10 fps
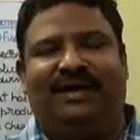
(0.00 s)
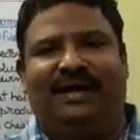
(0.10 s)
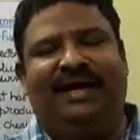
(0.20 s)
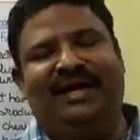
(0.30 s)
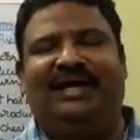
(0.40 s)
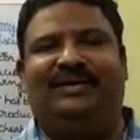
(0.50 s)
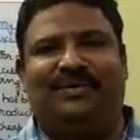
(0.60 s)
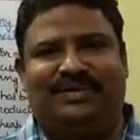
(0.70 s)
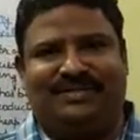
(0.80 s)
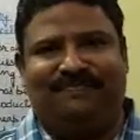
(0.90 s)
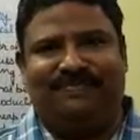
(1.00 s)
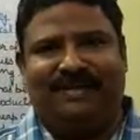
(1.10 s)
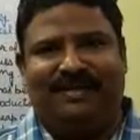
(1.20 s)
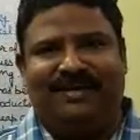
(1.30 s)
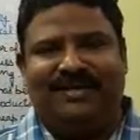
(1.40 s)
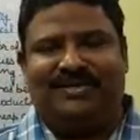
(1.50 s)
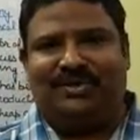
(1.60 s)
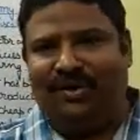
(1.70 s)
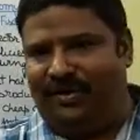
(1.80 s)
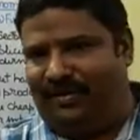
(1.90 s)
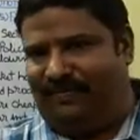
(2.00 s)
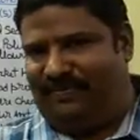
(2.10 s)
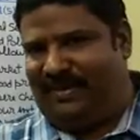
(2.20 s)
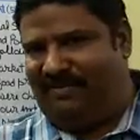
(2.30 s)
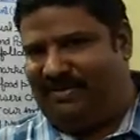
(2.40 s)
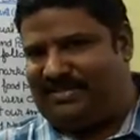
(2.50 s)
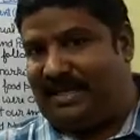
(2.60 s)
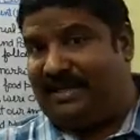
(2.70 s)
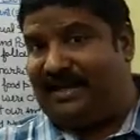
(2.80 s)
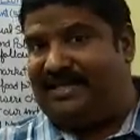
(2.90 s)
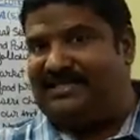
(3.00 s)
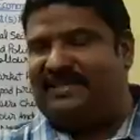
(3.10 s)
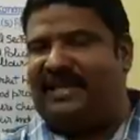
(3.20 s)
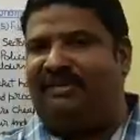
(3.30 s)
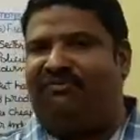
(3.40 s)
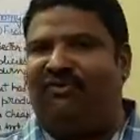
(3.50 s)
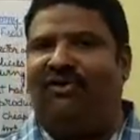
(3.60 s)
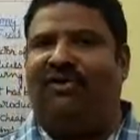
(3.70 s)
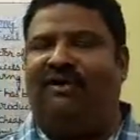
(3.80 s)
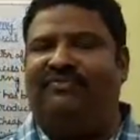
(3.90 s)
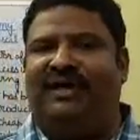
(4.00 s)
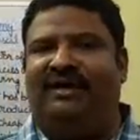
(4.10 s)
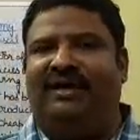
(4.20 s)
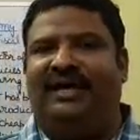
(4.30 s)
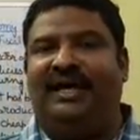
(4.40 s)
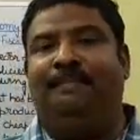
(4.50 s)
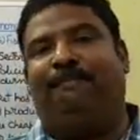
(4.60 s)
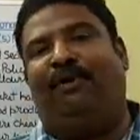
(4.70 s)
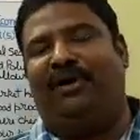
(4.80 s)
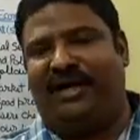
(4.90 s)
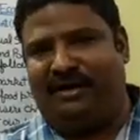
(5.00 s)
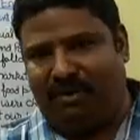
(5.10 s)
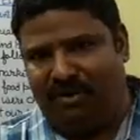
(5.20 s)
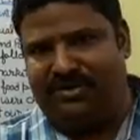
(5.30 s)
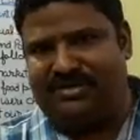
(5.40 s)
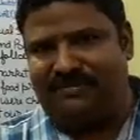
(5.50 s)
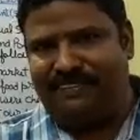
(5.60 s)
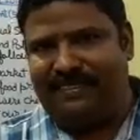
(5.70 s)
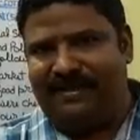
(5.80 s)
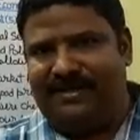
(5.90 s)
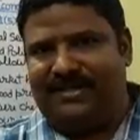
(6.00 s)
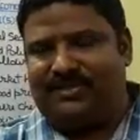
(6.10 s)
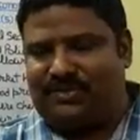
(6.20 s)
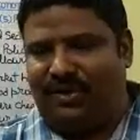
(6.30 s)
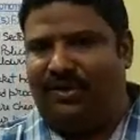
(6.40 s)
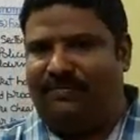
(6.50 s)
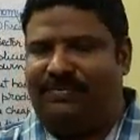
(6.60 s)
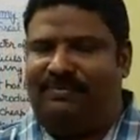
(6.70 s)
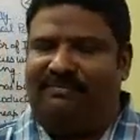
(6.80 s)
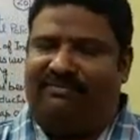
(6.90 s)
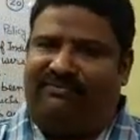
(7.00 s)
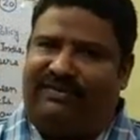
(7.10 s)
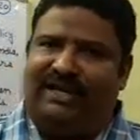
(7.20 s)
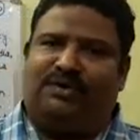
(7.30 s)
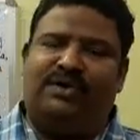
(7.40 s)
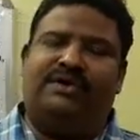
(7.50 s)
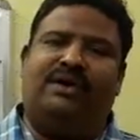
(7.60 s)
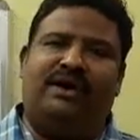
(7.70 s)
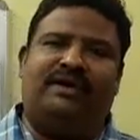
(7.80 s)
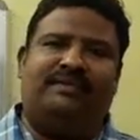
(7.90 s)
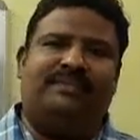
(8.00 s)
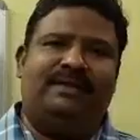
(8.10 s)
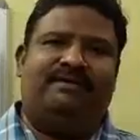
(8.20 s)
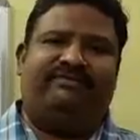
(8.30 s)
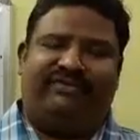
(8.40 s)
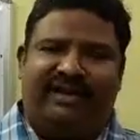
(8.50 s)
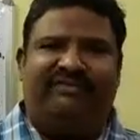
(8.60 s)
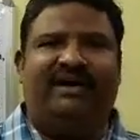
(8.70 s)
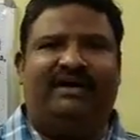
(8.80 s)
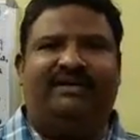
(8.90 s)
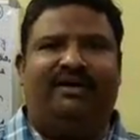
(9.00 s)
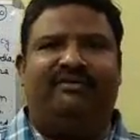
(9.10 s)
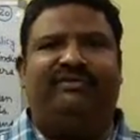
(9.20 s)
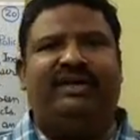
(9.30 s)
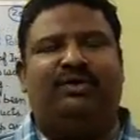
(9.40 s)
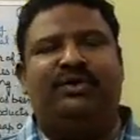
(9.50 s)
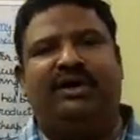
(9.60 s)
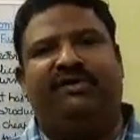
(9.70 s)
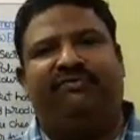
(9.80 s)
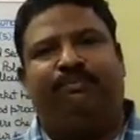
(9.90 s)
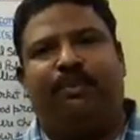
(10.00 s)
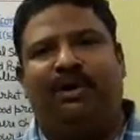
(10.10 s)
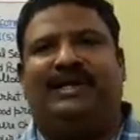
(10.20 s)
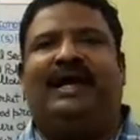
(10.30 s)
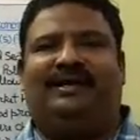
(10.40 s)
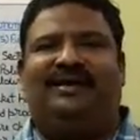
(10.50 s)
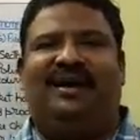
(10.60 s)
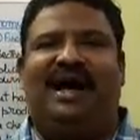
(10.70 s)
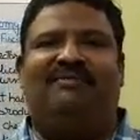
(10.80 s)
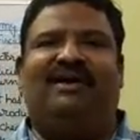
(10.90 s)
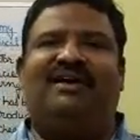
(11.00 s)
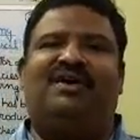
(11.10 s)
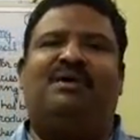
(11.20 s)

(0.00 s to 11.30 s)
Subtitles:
Indian goods. So there was increase in the inflow of the imported goods. So we could not favor or we could not protect our